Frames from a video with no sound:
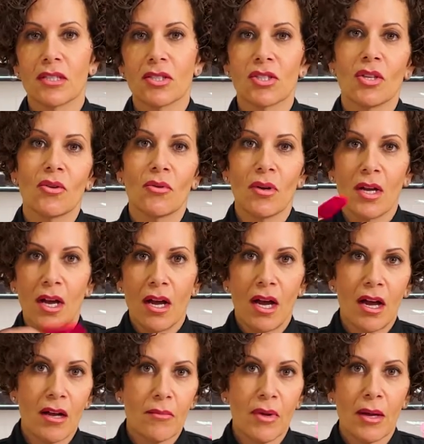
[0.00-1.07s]
So
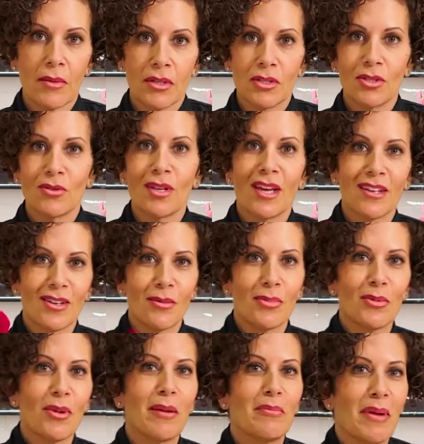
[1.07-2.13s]
I'm going to do that, and I'll be
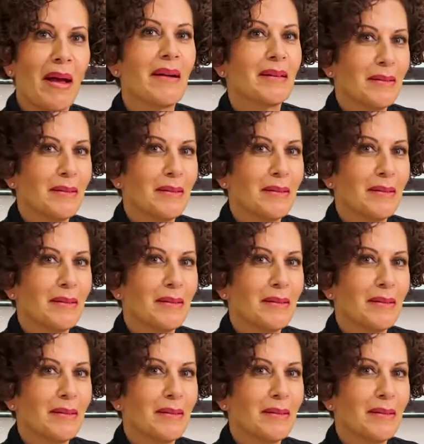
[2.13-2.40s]
right back.